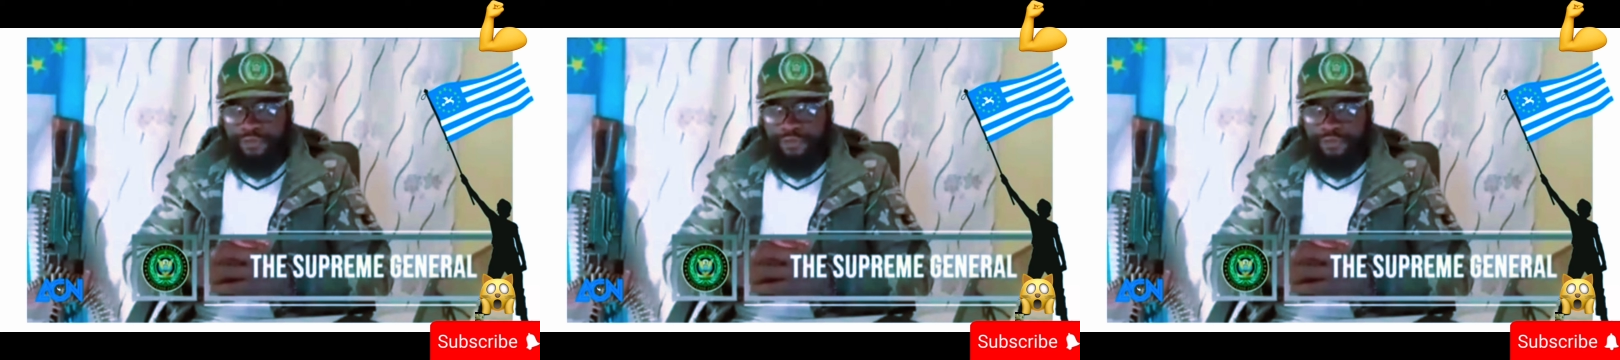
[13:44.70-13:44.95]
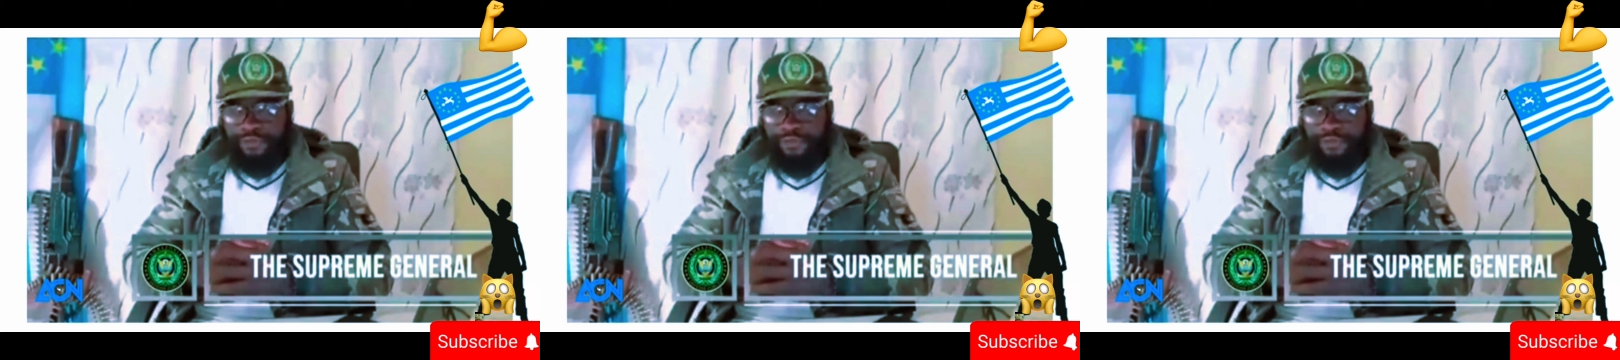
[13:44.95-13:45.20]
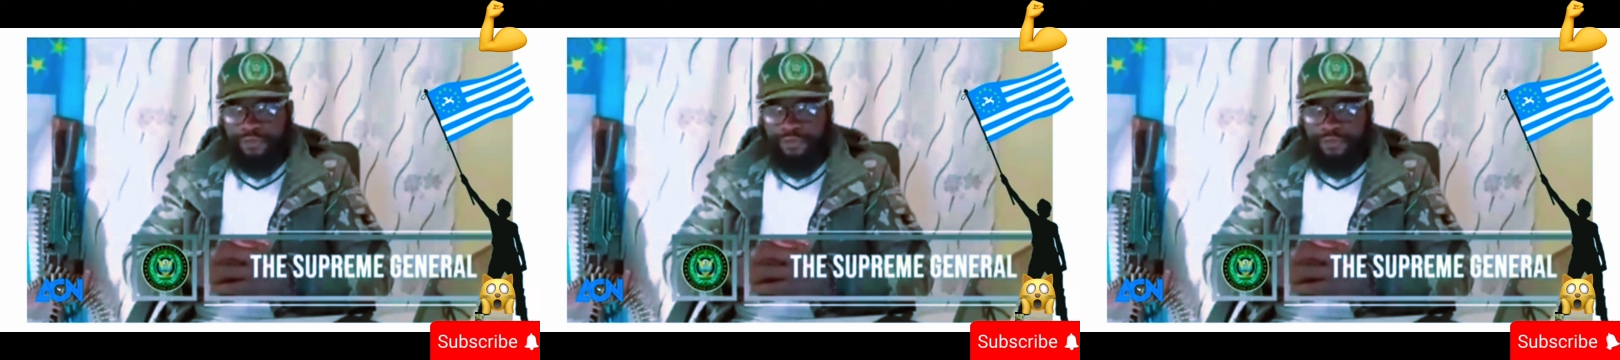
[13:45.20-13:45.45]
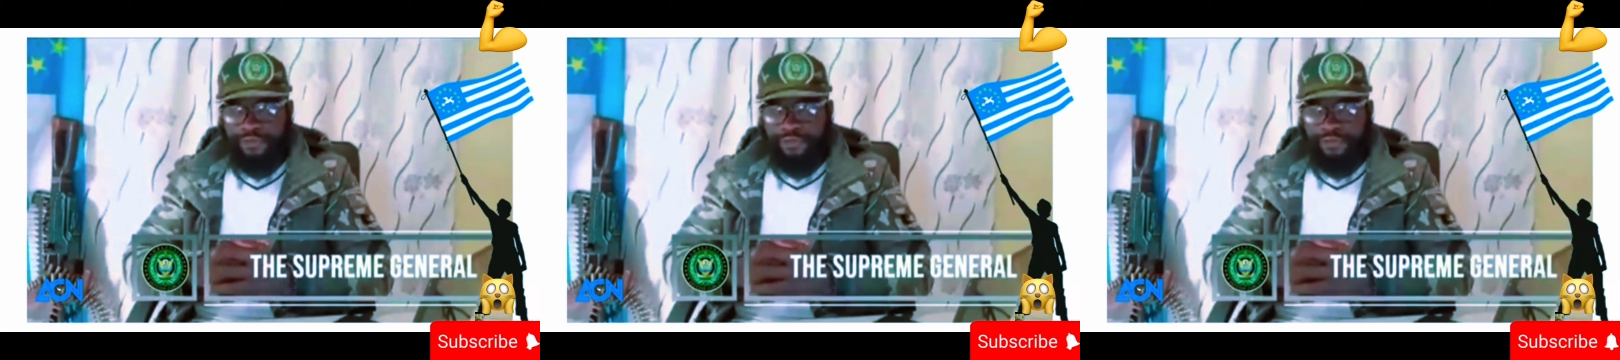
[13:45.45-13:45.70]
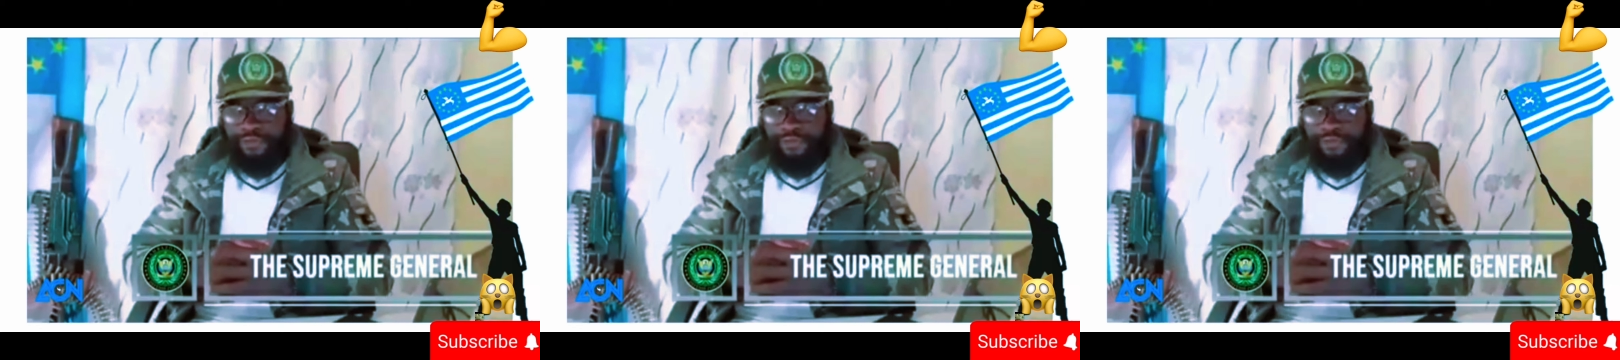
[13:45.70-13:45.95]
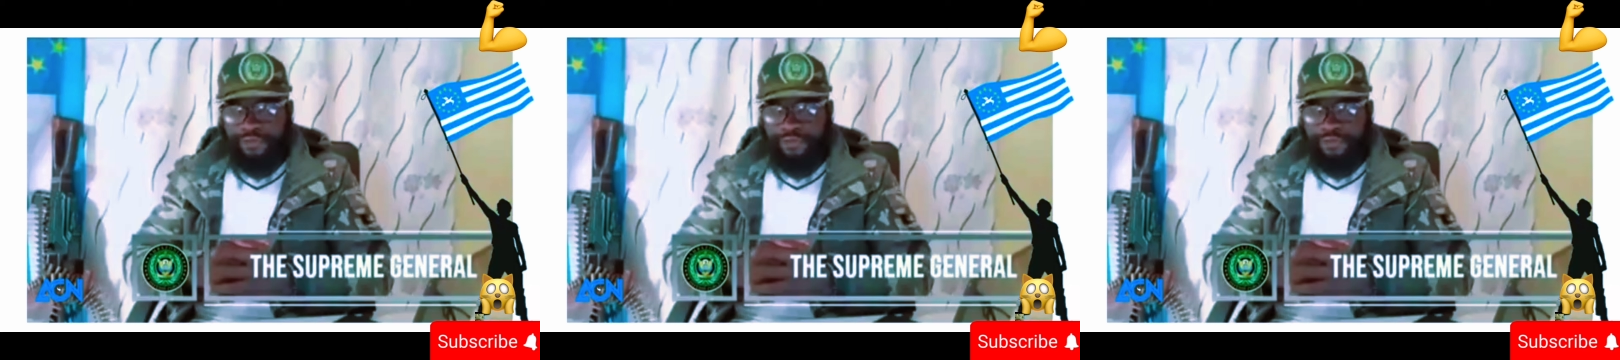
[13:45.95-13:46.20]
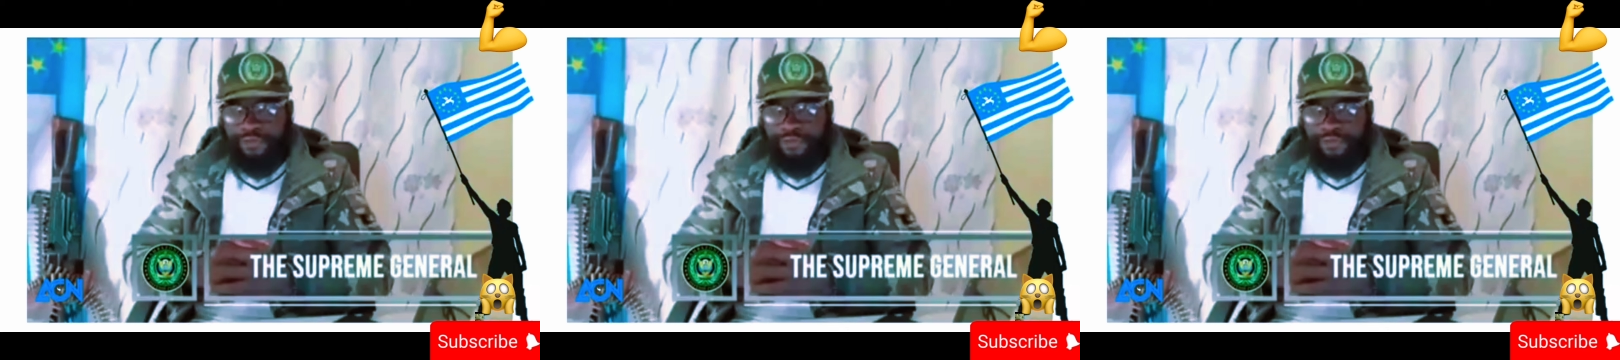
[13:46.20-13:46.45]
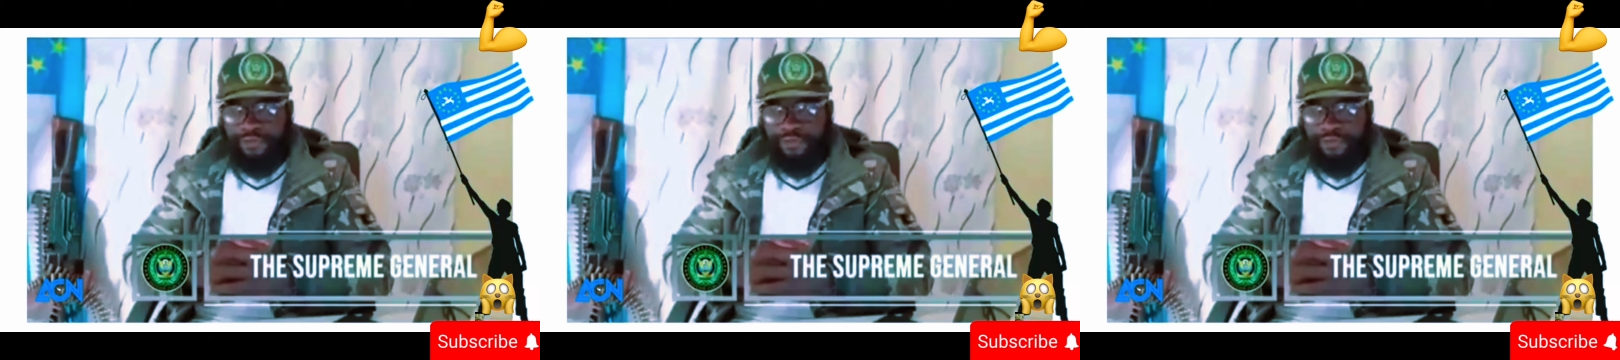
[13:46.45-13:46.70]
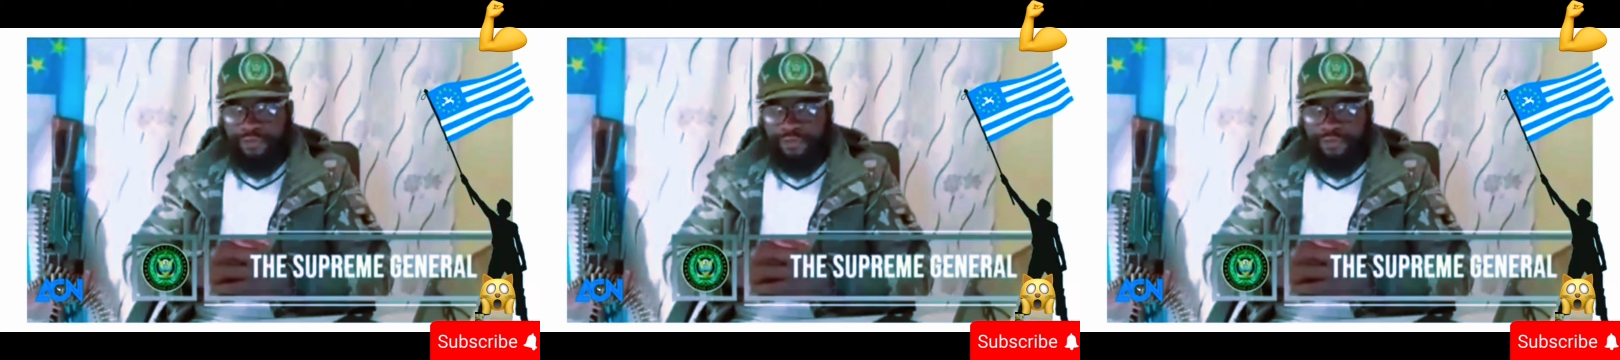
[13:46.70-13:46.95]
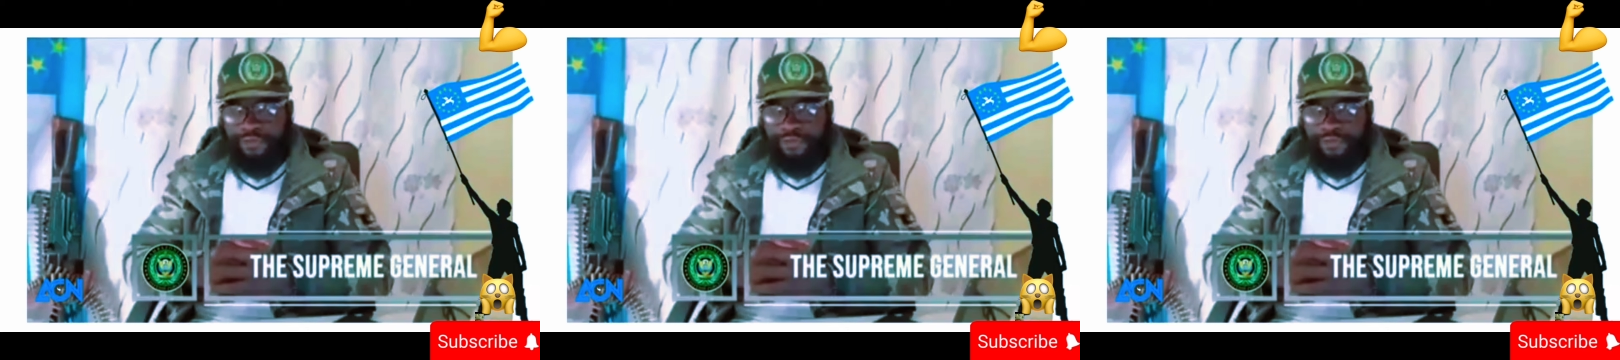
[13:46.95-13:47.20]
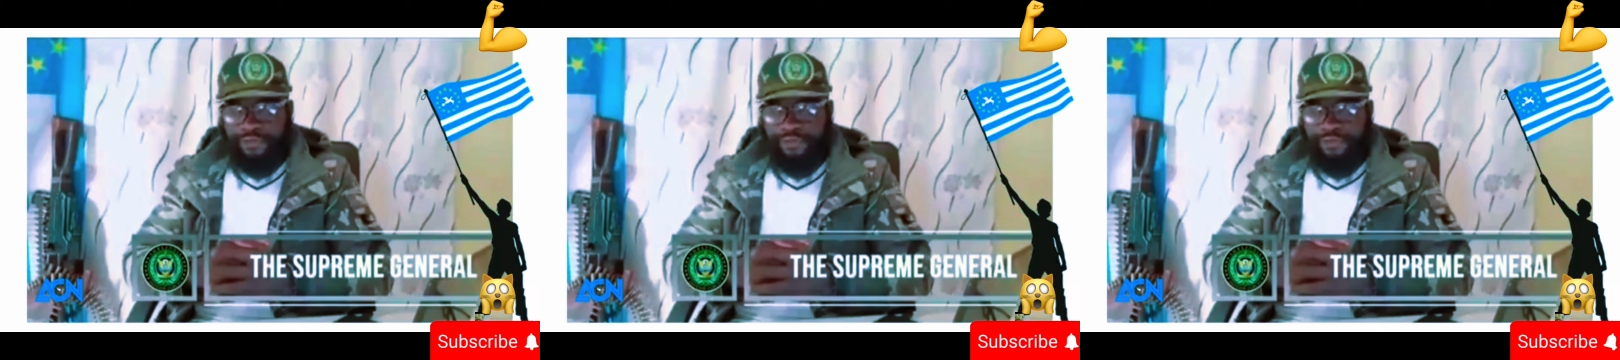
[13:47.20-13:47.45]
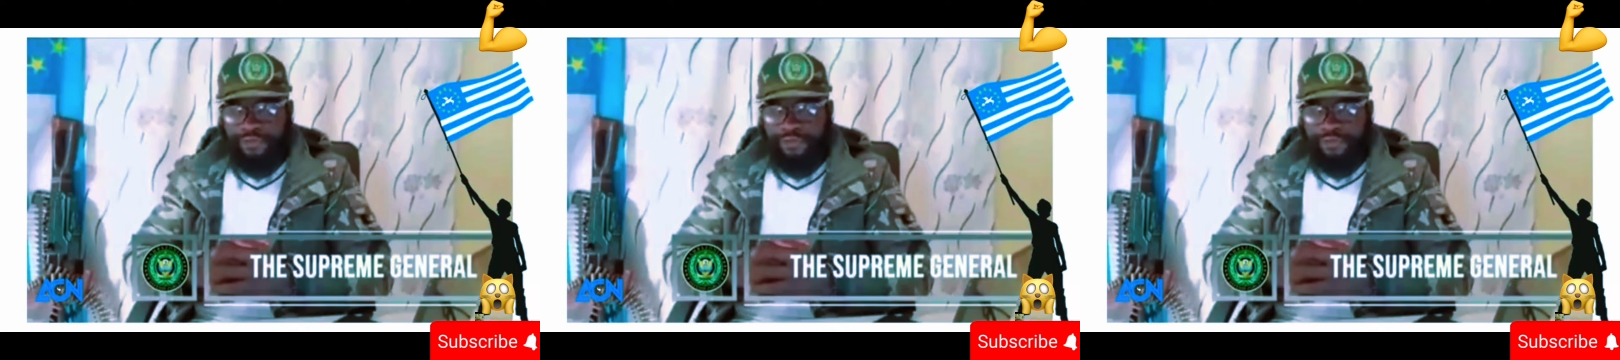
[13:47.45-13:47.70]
Nobody speaks.